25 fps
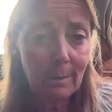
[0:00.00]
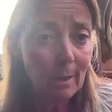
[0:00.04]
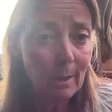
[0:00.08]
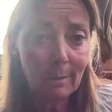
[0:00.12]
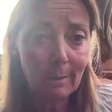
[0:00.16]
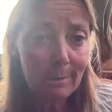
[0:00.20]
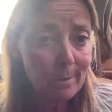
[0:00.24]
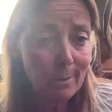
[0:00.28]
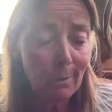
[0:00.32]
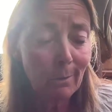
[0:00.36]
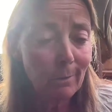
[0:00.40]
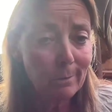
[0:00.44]

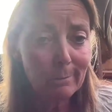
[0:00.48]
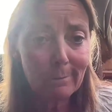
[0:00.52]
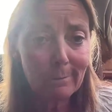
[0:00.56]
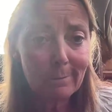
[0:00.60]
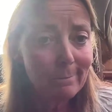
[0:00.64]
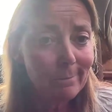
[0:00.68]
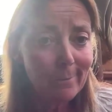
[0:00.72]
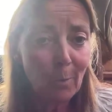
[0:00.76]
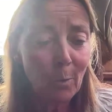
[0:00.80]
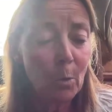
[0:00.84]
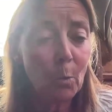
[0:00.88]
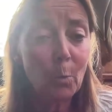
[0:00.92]
That's not,
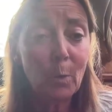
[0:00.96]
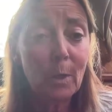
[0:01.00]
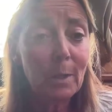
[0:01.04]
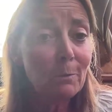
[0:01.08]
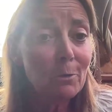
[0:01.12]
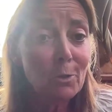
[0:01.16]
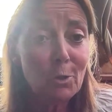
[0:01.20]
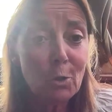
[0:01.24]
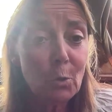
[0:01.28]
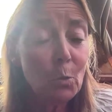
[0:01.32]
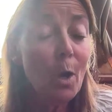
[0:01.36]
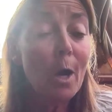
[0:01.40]
or we
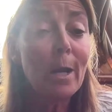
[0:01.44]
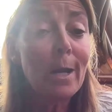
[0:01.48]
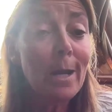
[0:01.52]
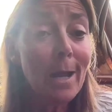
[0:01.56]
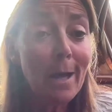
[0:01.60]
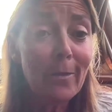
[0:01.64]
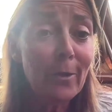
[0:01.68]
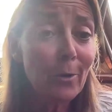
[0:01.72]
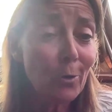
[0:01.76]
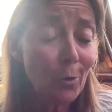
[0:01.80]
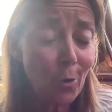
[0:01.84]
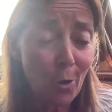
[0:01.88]
do
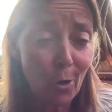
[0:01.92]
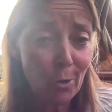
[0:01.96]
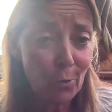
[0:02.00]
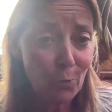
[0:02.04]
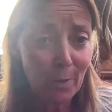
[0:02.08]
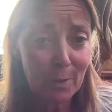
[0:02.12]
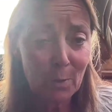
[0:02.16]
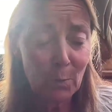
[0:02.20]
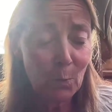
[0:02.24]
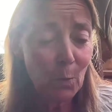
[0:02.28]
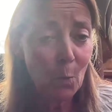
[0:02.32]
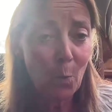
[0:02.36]
another
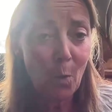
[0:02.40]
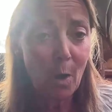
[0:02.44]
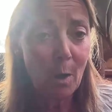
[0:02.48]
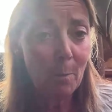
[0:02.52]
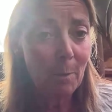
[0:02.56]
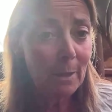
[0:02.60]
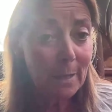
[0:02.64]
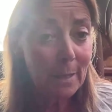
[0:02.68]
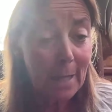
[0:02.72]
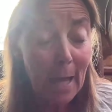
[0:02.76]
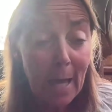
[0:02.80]
contrast requirement.